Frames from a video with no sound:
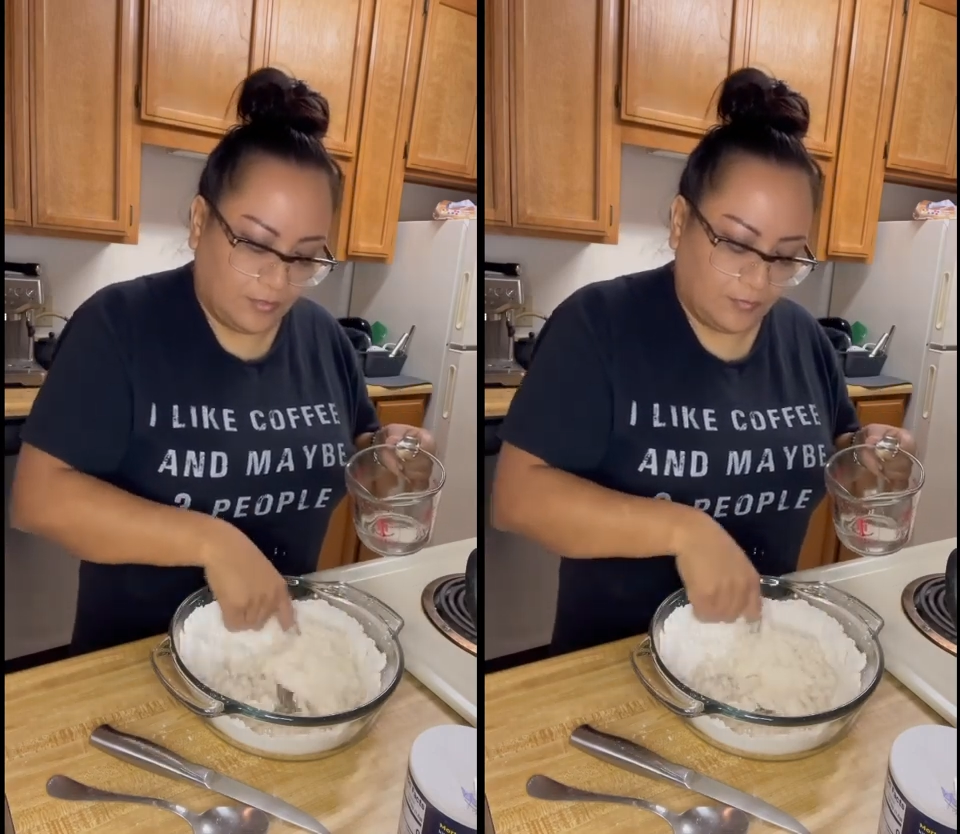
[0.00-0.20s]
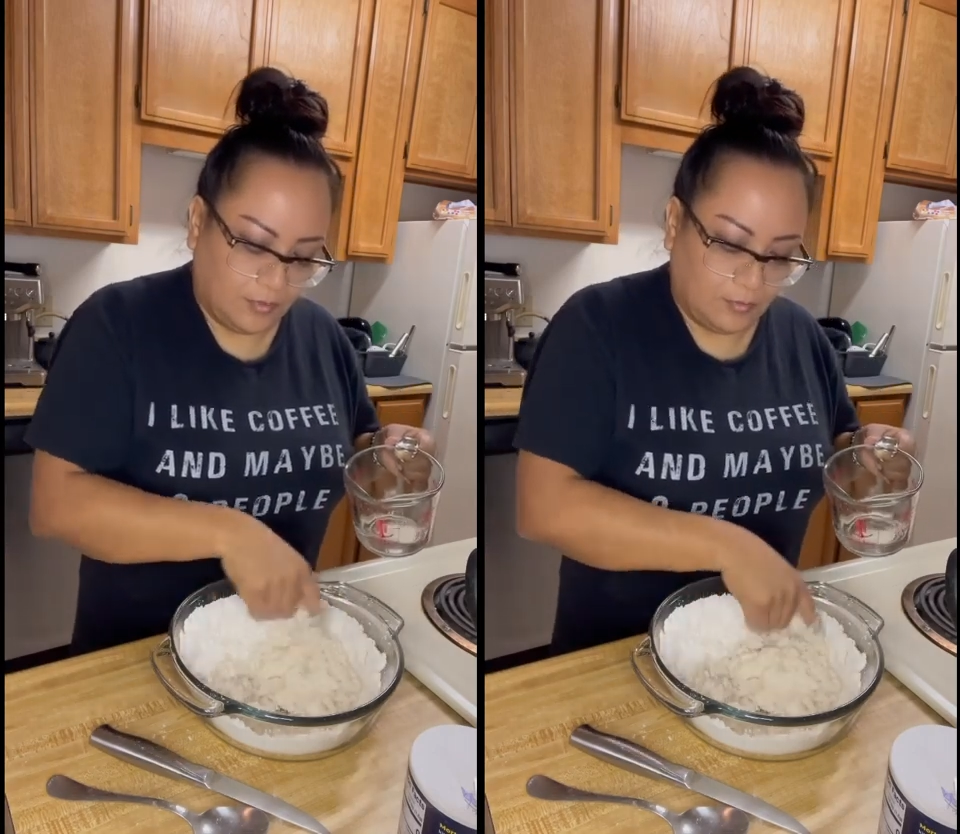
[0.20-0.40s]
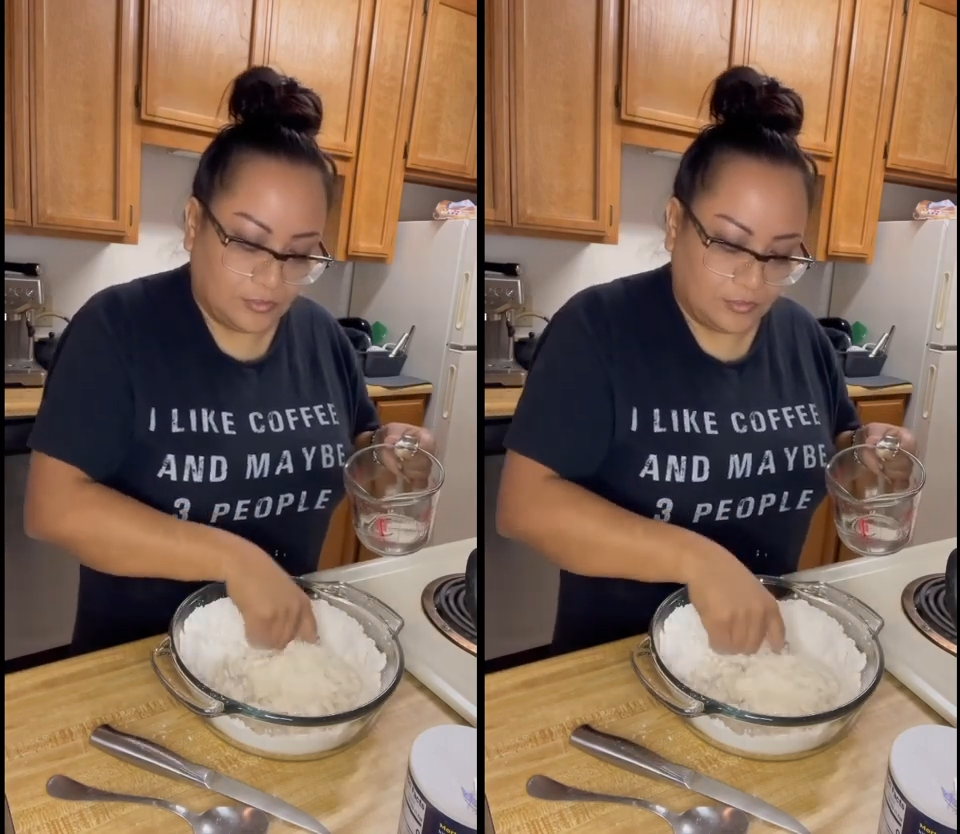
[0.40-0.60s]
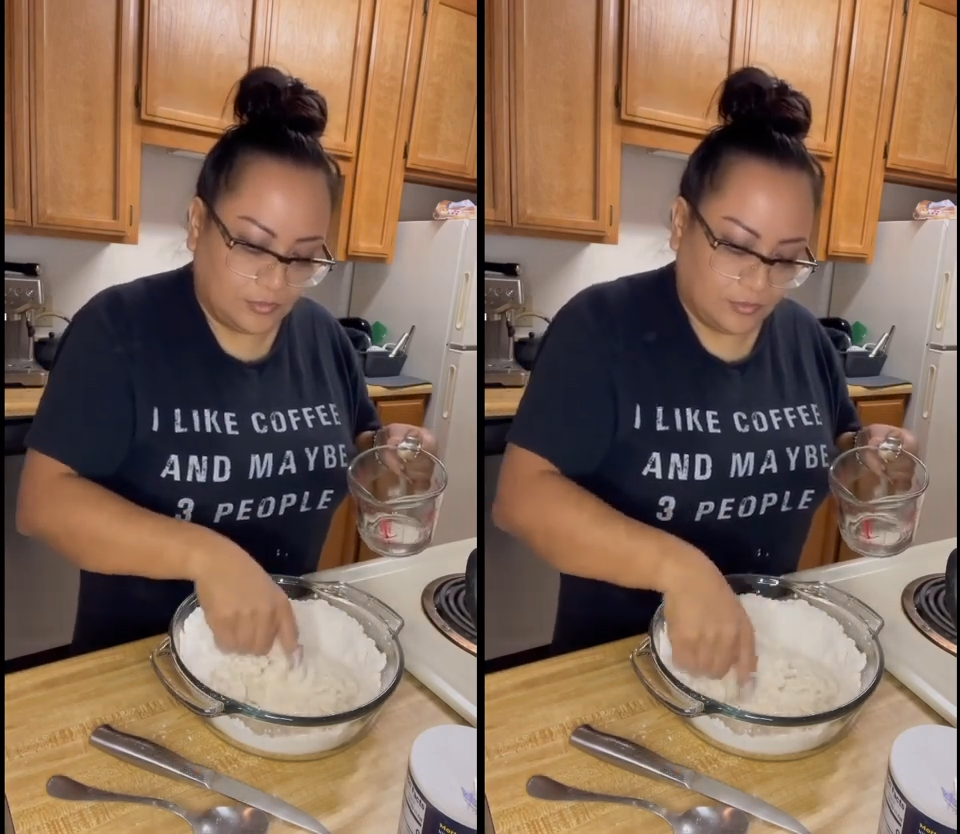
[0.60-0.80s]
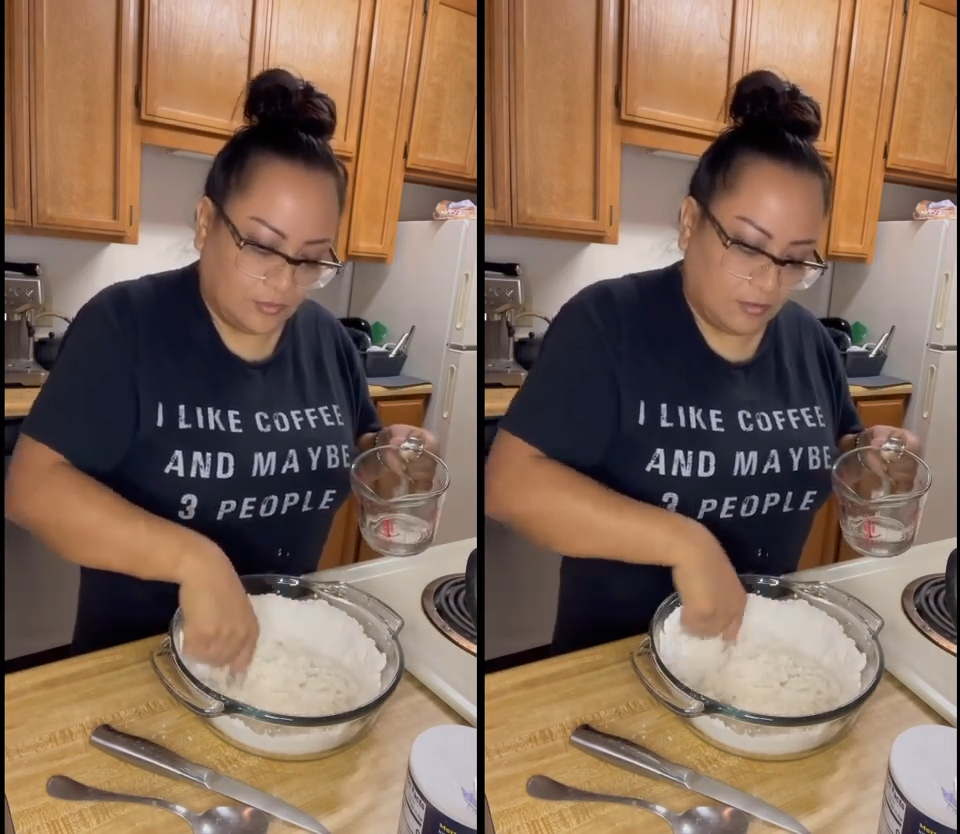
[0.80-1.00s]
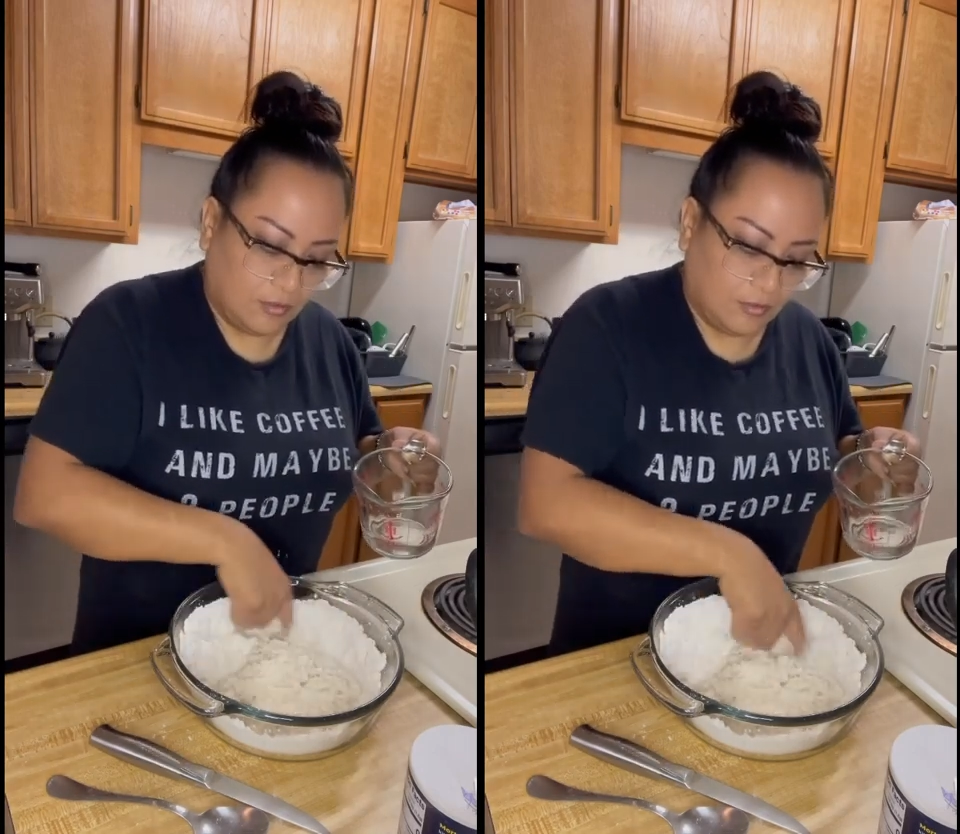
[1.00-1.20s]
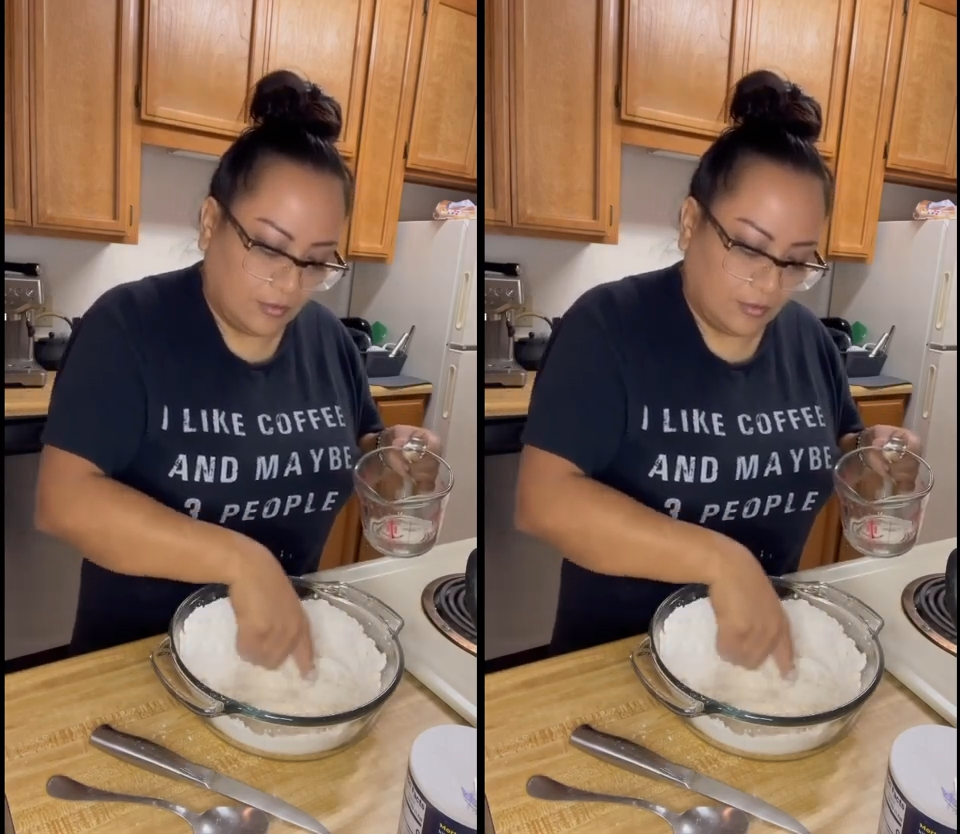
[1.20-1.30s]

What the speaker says: We're almost using it all.